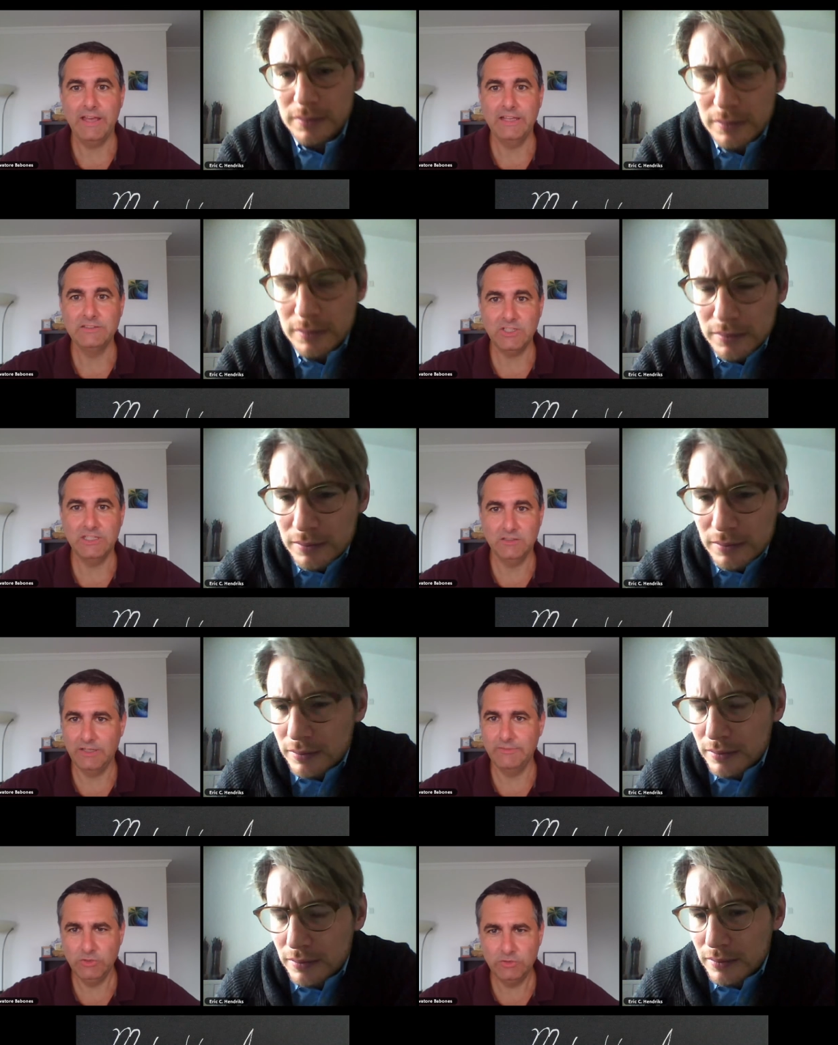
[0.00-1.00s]
Speaker 1: and I
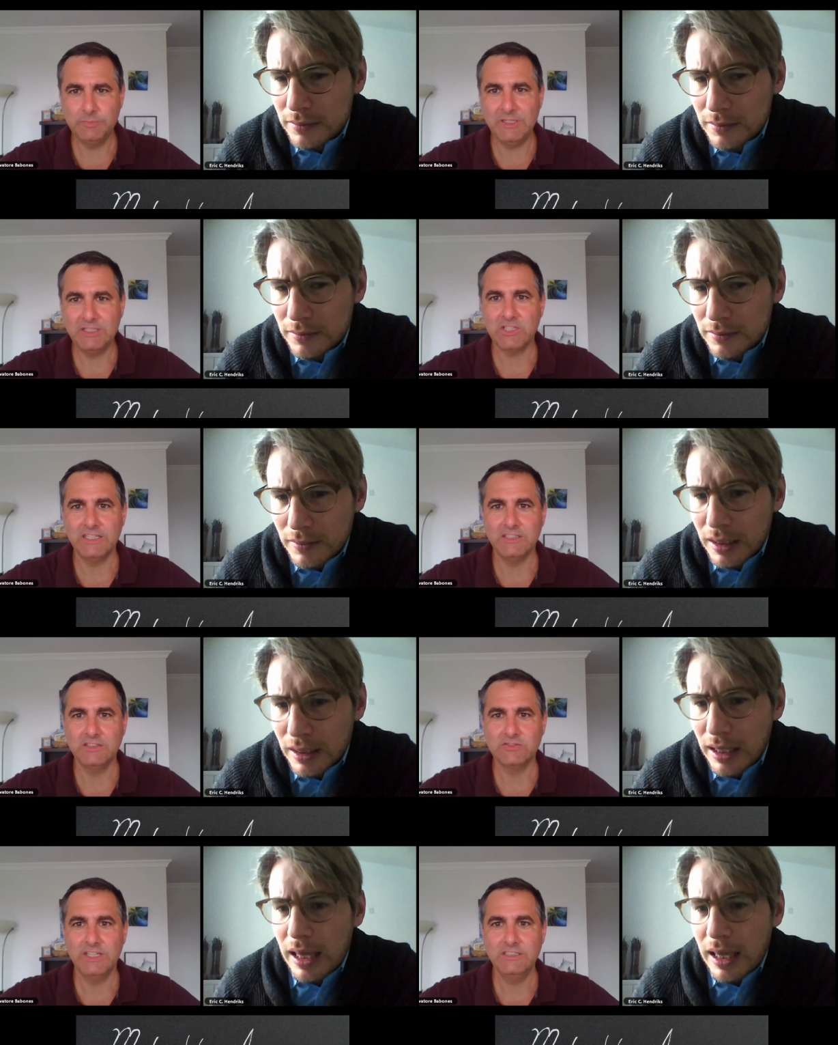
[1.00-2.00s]
mean, you do speak Chinese,
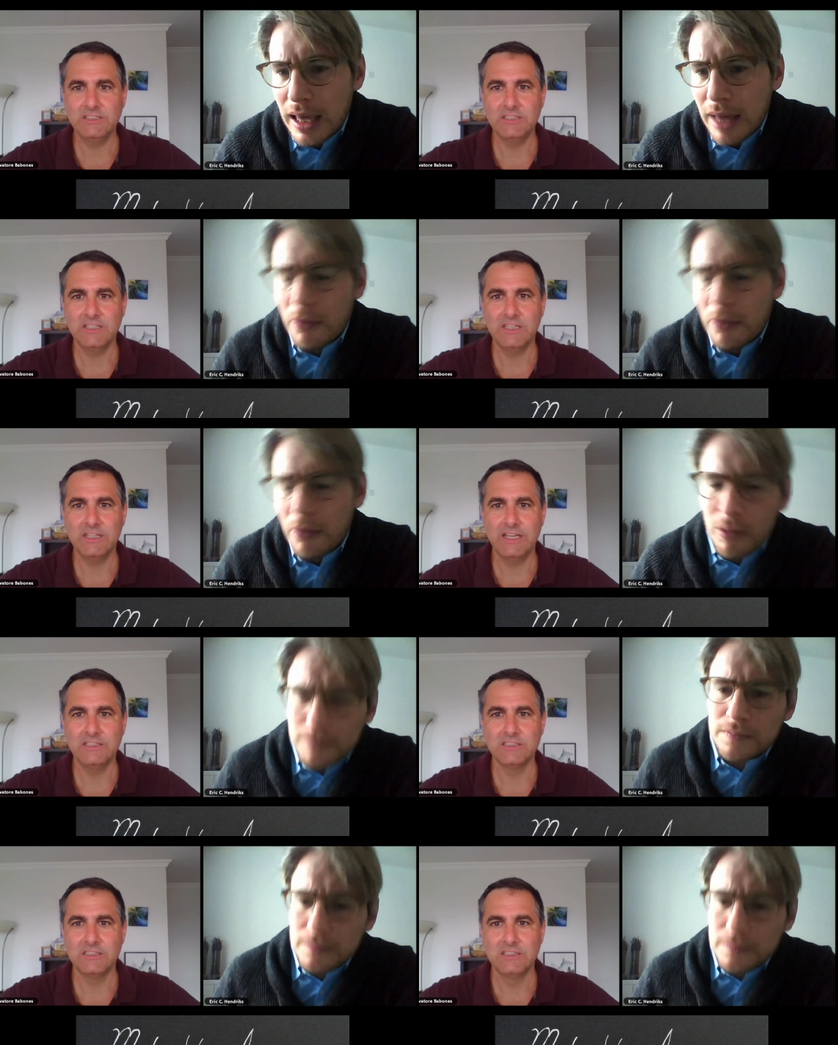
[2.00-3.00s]
right?
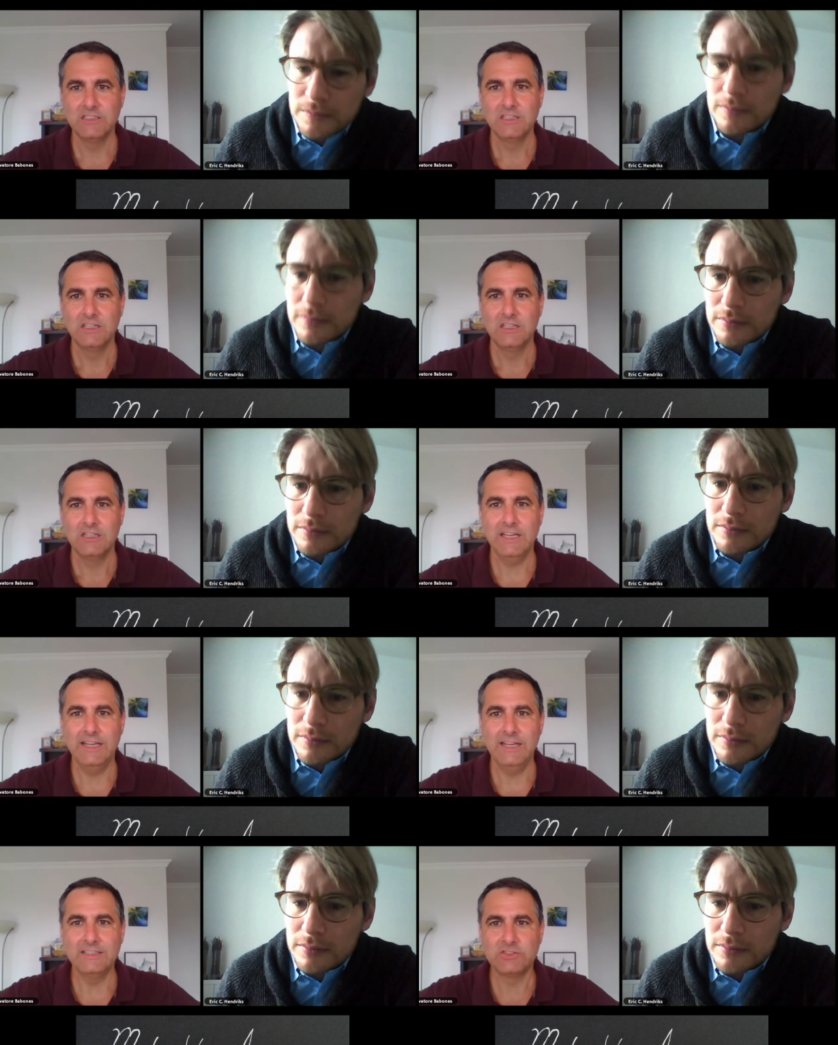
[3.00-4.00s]
And
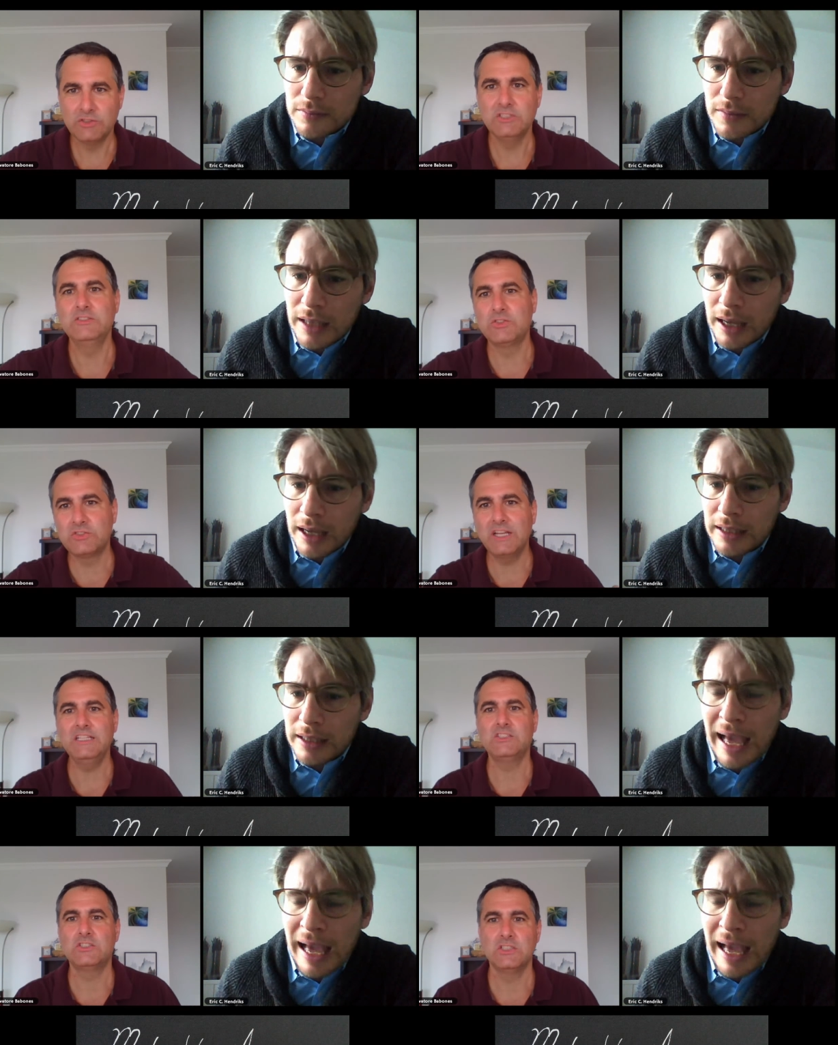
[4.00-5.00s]
and so
Speaker 2: yeah, I
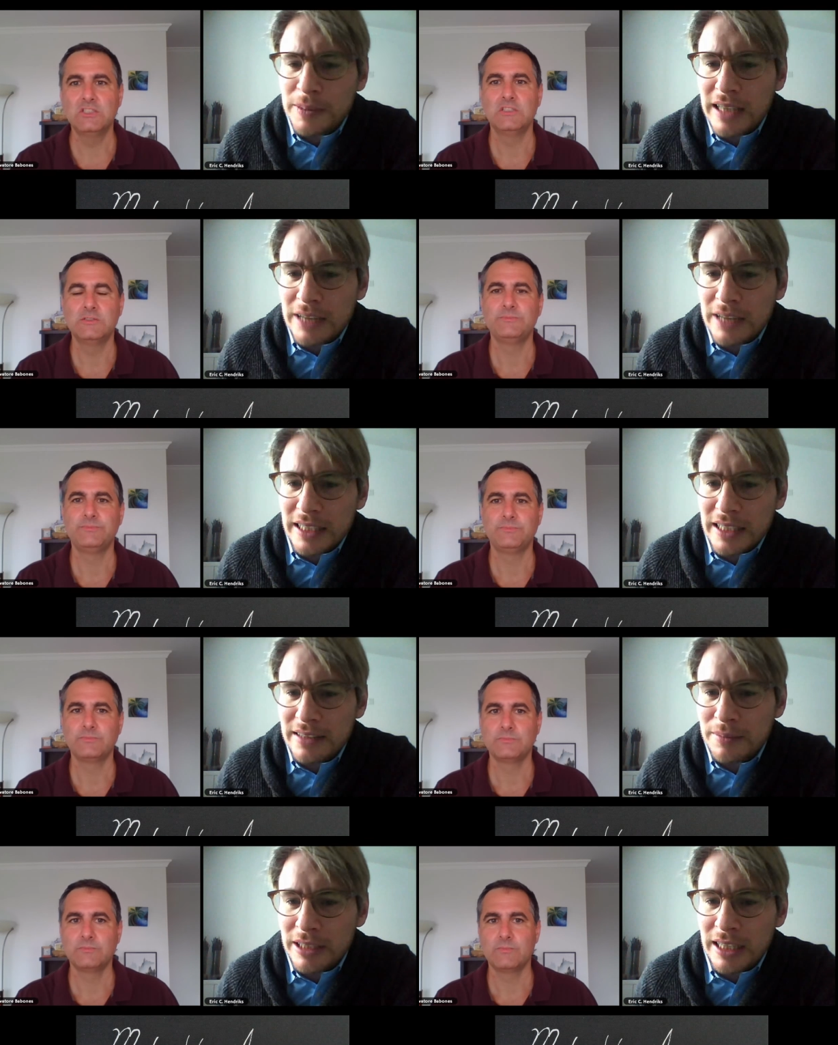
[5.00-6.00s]
speak I speak
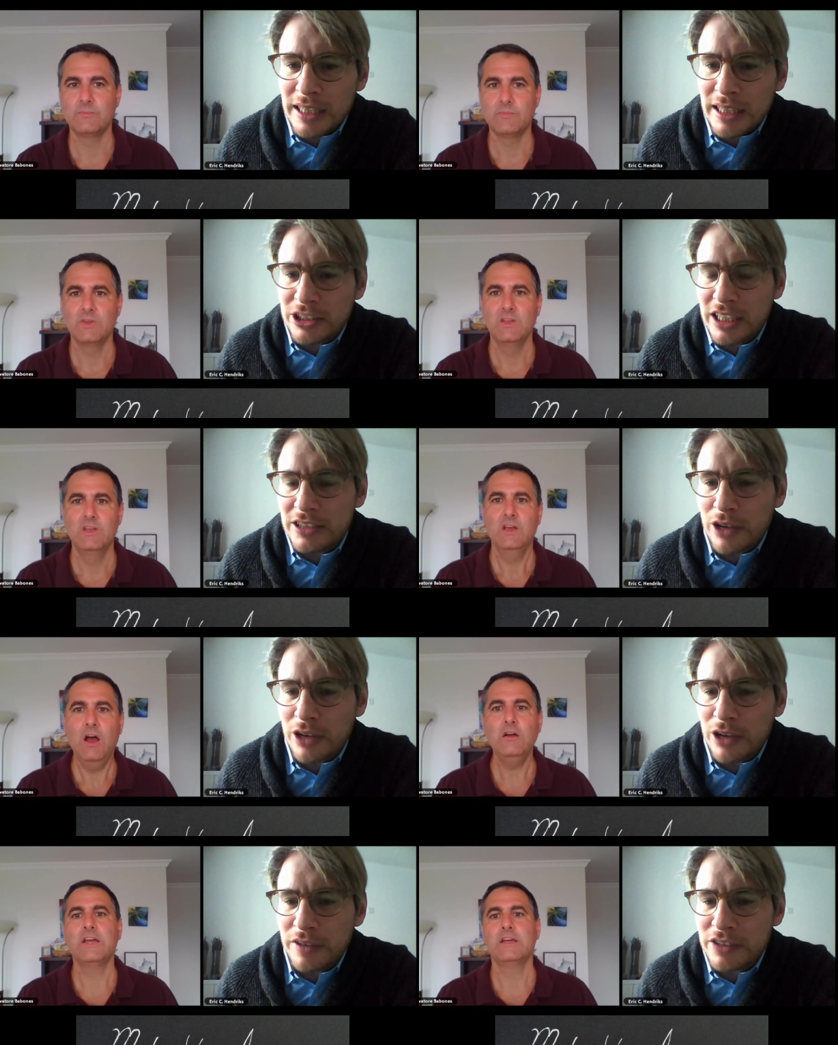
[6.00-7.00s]
intermediary Chinese. So I've
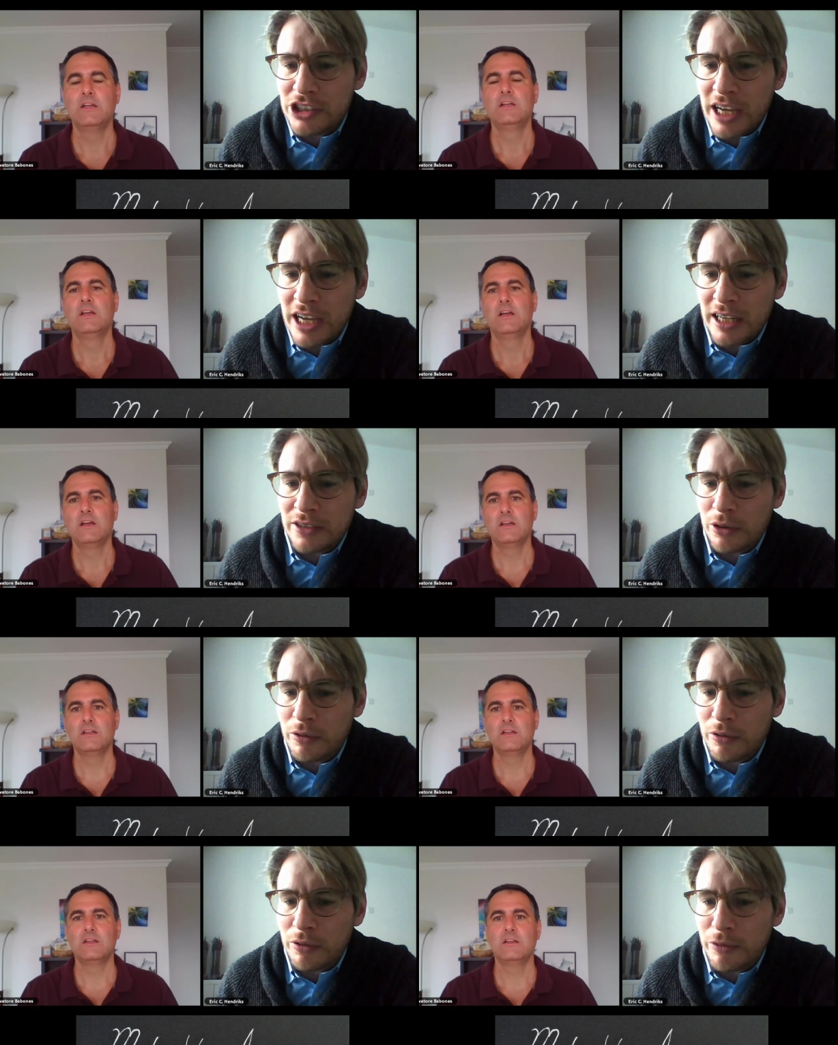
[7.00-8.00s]
lived okay. in China in total
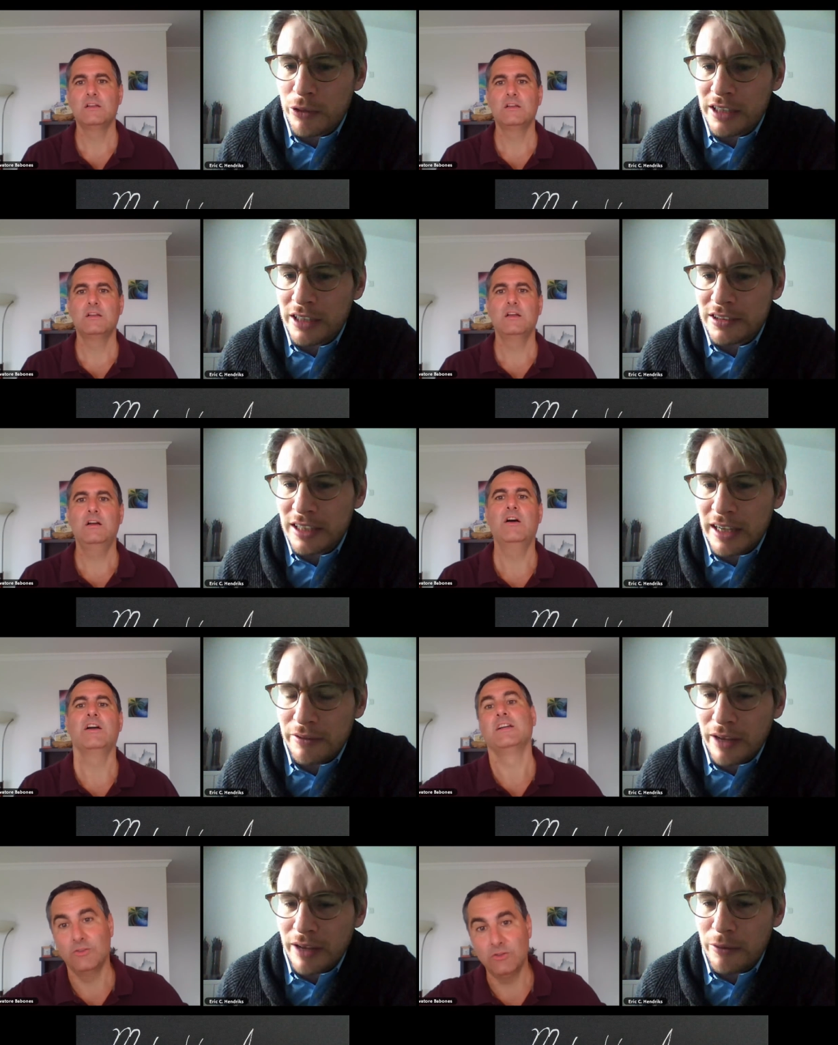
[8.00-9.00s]
four years, and I,
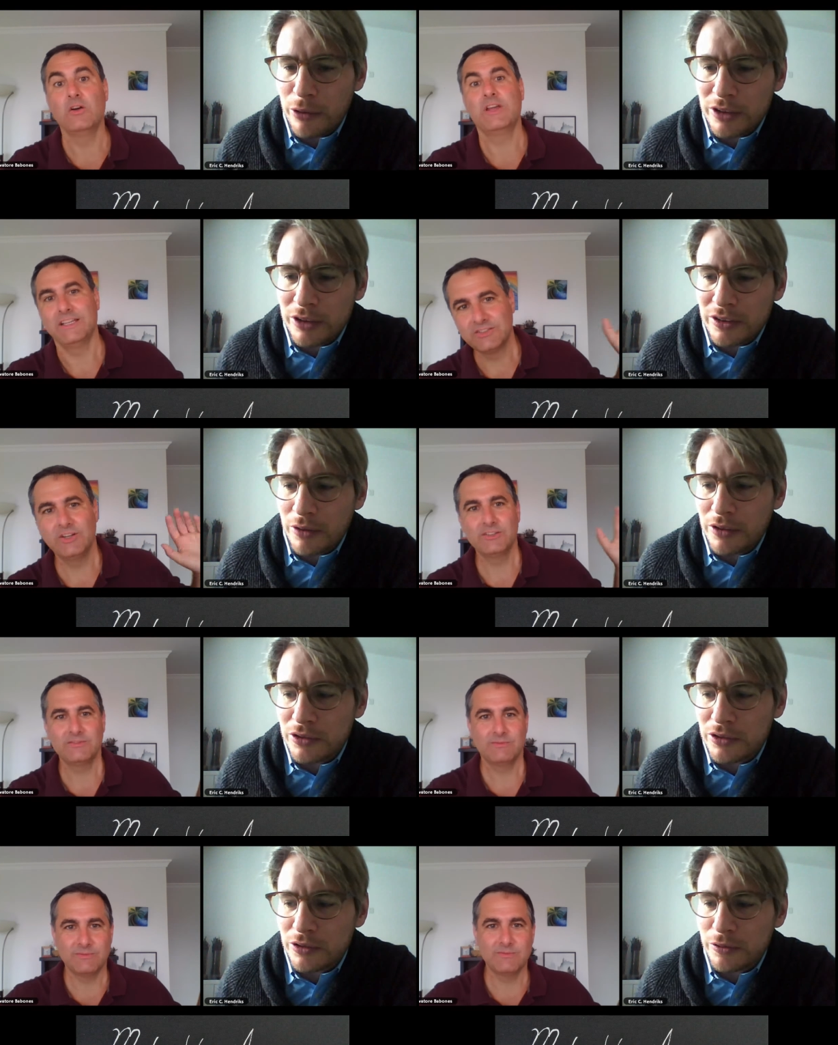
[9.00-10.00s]
I worked okay, so,
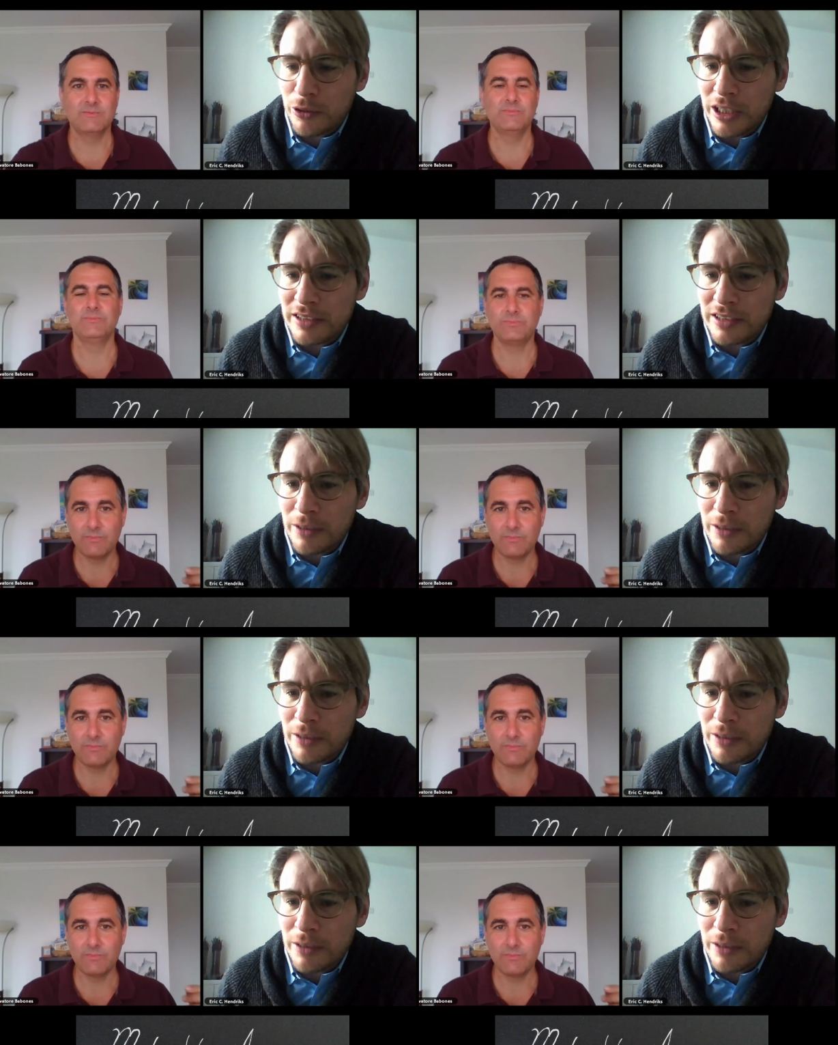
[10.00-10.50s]
four years. I